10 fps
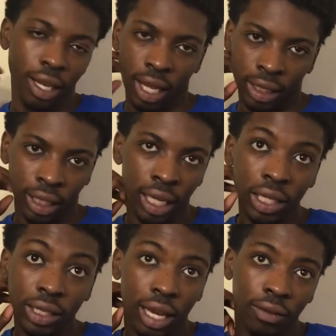Like, the
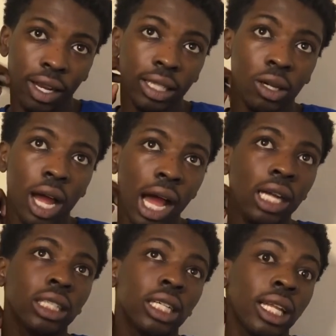Lakers, I feel like they're
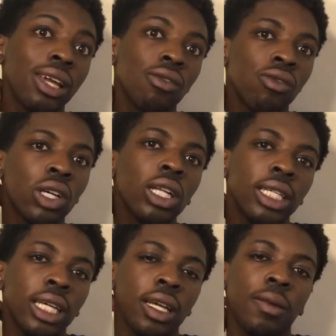actually, like, really
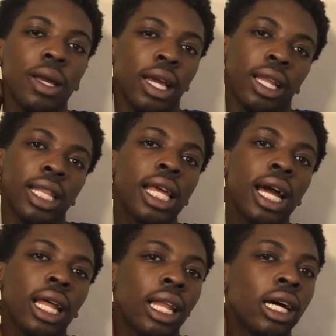deep. Like, they
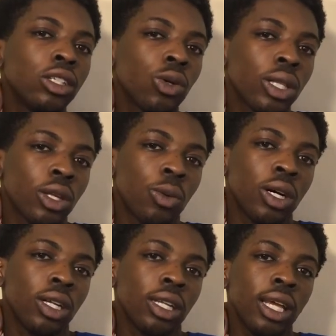got Lonzo at the
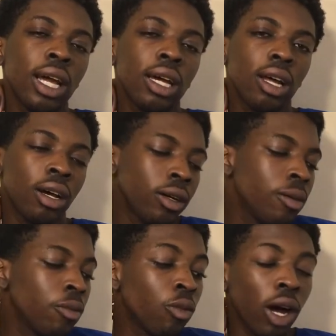one. They got
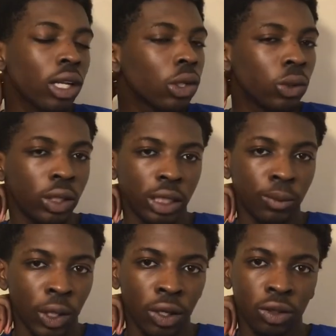Rondo's
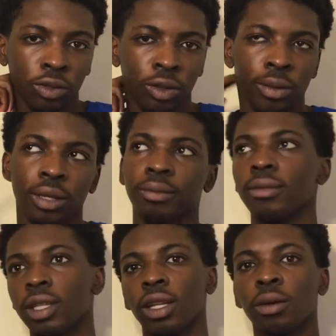experience, you feel me?
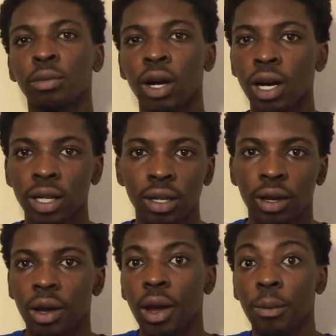LeBron,
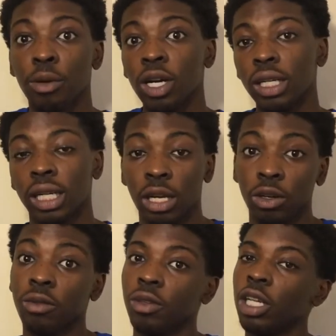Brandon
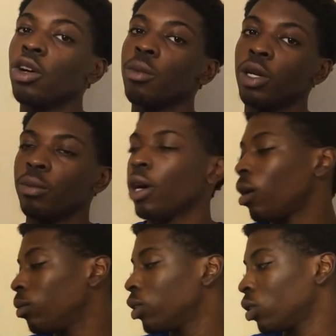Ingram really going to be a
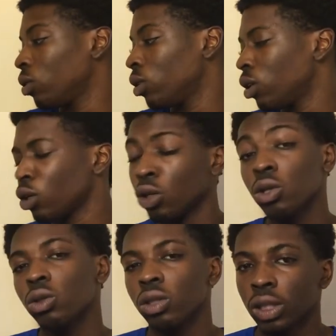problem soon.
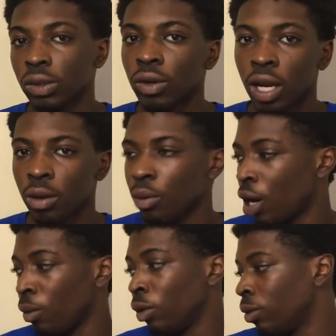Kuz is already a
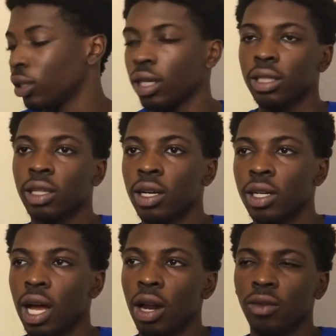problem. Josh Hart,
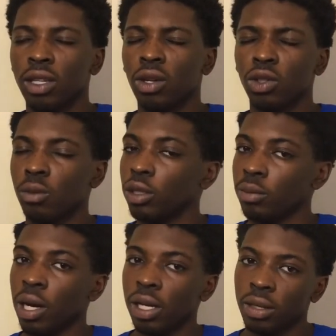I don't really know too much
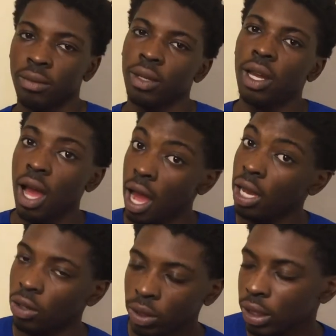about him. I
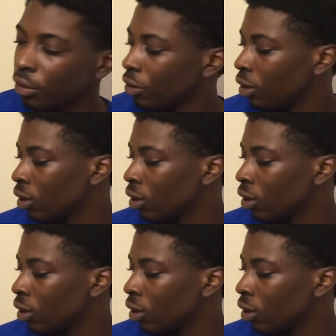know he different,